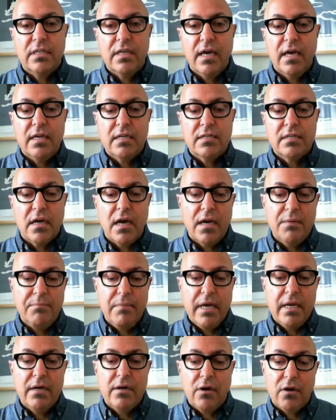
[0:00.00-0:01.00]
that I
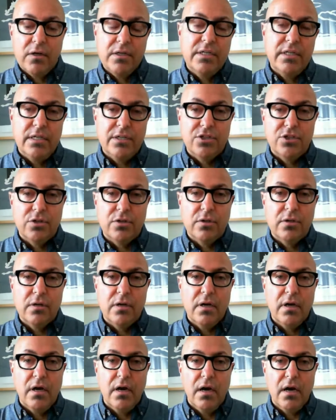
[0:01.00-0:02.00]
met an art teacher